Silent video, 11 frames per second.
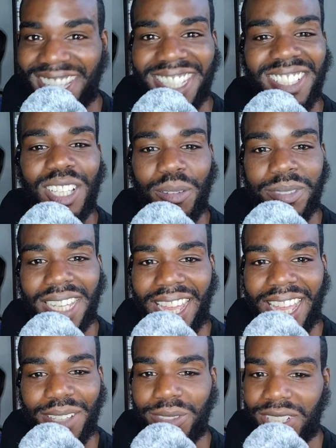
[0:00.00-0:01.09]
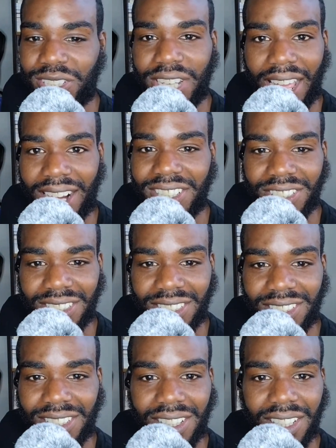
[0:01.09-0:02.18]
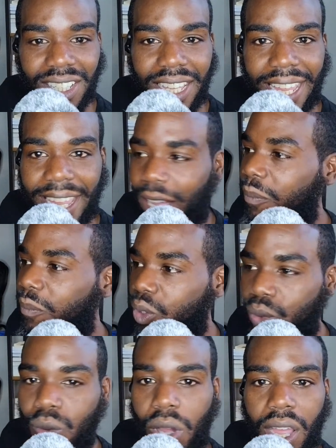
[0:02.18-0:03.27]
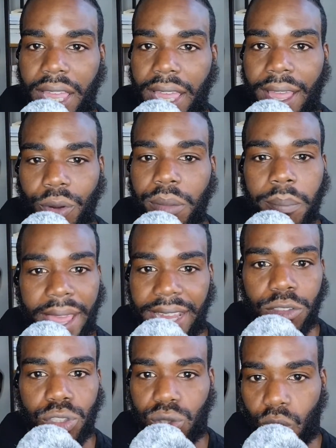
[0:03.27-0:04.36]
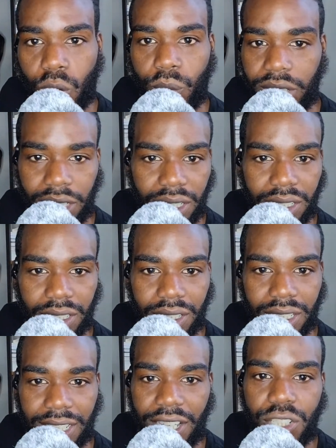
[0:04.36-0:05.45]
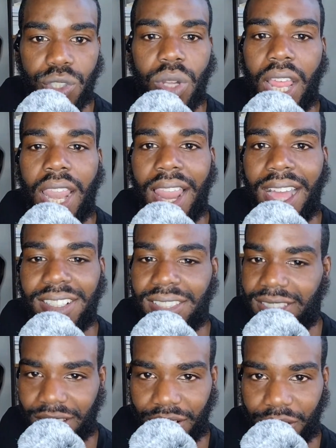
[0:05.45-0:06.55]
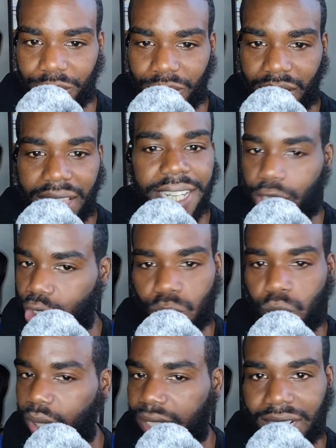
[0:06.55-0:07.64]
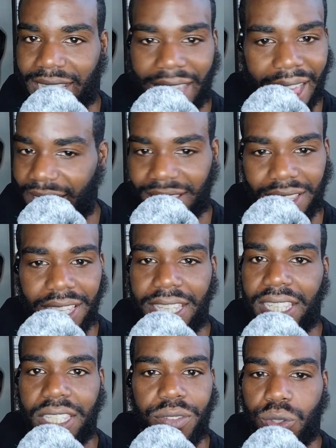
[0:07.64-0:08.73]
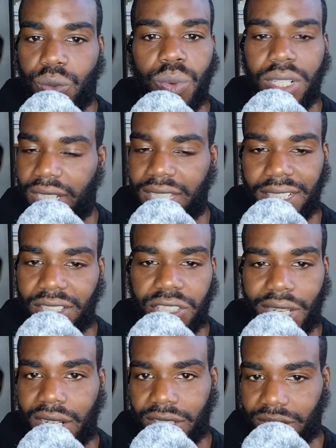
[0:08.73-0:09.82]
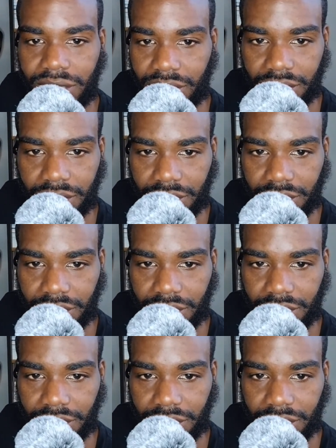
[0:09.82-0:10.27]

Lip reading: Sometimes the challenges help you on the main story because you unlock stuff that you wouldn't have got if you wouldn't have did the challenges.